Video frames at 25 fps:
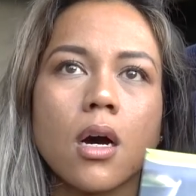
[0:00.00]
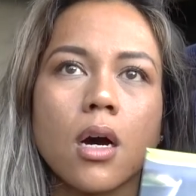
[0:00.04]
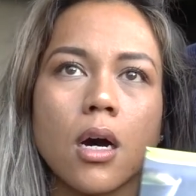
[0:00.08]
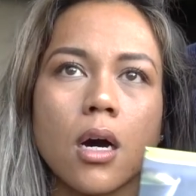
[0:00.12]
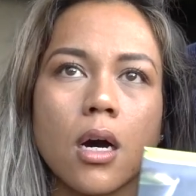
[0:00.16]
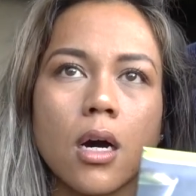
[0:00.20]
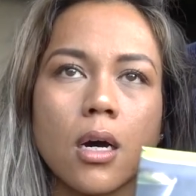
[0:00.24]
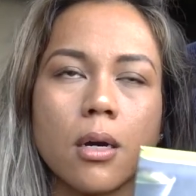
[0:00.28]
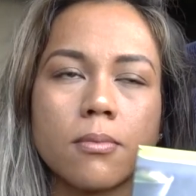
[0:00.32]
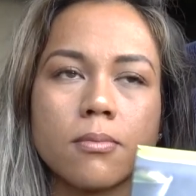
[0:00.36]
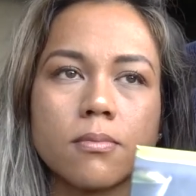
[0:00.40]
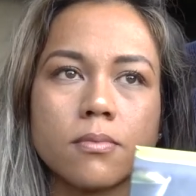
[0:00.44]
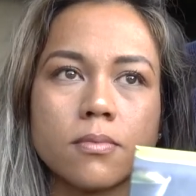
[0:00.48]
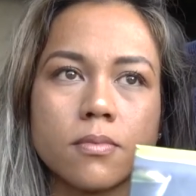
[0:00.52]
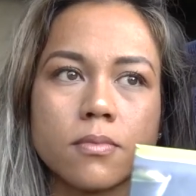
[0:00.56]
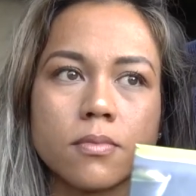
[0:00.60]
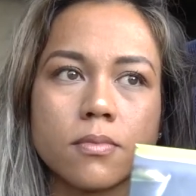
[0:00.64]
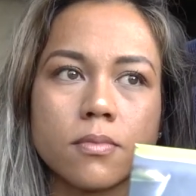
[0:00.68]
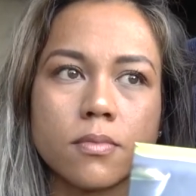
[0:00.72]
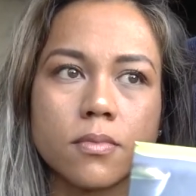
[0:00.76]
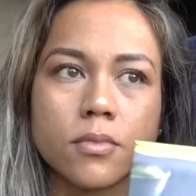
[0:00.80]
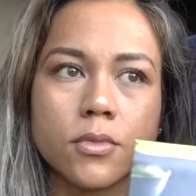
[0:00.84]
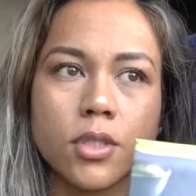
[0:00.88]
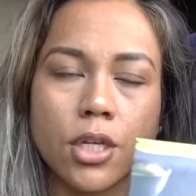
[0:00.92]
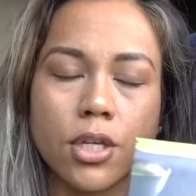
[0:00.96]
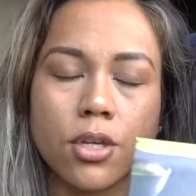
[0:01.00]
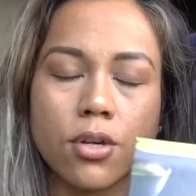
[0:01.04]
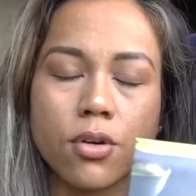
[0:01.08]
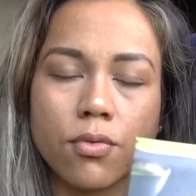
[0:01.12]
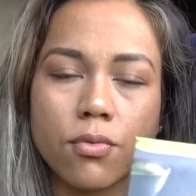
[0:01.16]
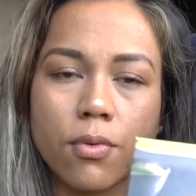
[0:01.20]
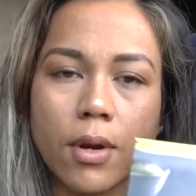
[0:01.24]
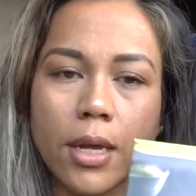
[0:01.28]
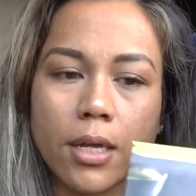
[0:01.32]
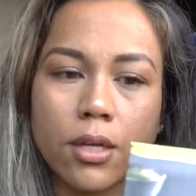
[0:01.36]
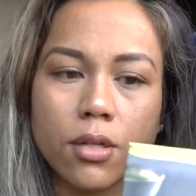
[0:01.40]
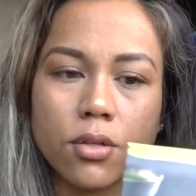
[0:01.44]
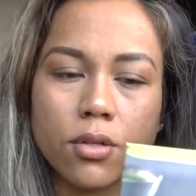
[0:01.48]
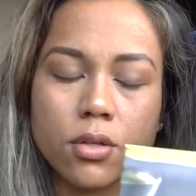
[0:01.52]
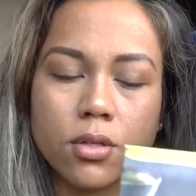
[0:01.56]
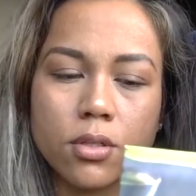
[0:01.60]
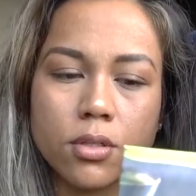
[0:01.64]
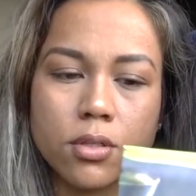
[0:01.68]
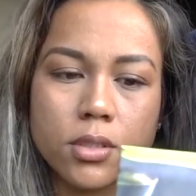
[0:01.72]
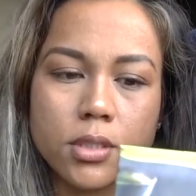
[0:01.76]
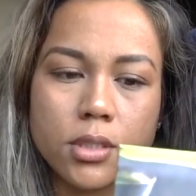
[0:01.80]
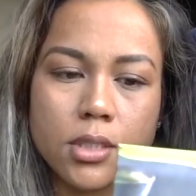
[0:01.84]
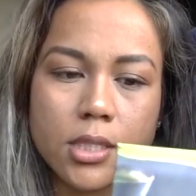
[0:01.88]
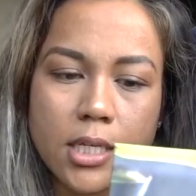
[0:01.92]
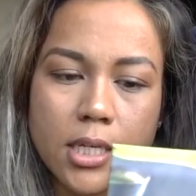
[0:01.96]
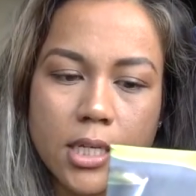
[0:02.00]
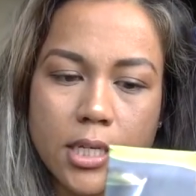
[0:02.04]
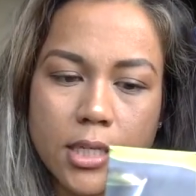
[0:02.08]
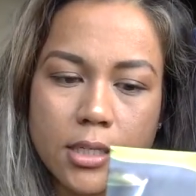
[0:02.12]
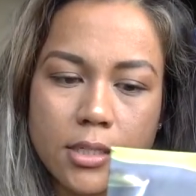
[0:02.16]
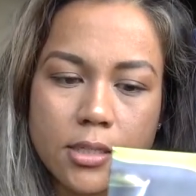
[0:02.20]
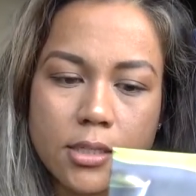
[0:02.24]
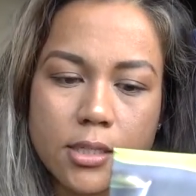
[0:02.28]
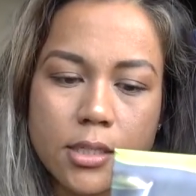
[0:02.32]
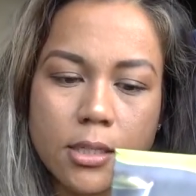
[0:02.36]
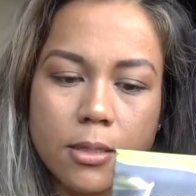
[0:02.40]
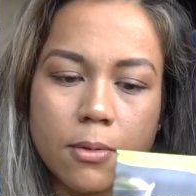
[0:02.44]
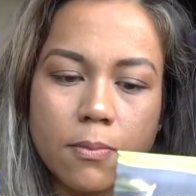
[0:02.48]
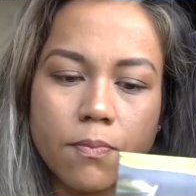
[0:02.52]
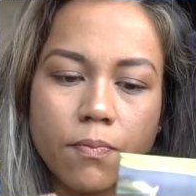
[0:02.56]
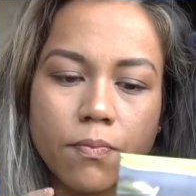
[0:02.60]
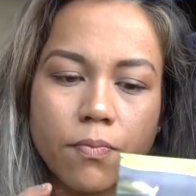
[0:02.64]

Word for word: um, than your regular teas.